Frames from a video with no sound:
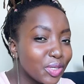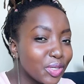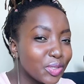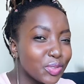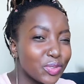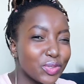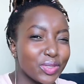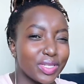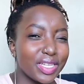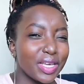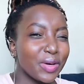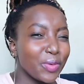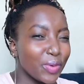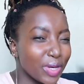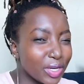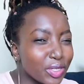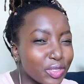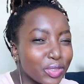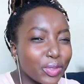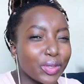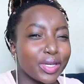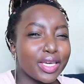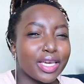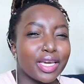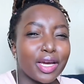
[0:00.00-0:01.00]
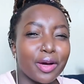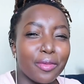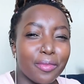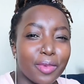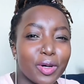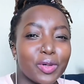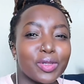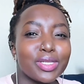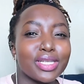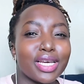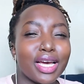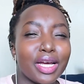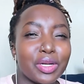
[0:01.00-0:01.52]
Today we're talking
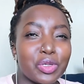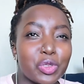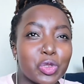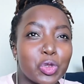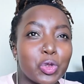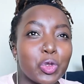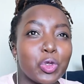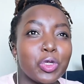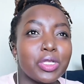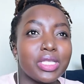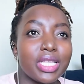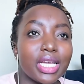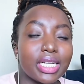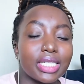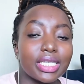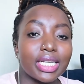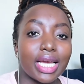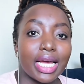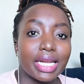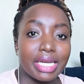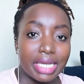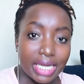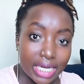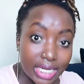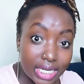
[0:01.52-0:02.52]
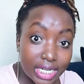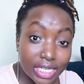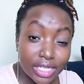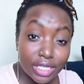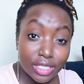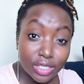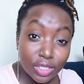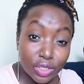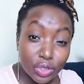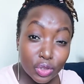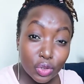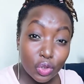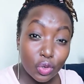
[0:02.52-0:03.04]
about a tool that can
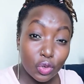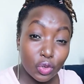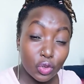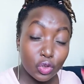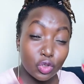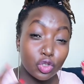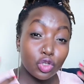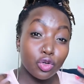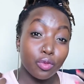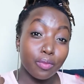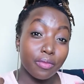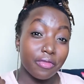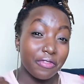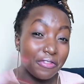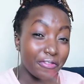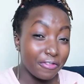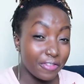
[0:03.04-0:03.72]
increase your YouTube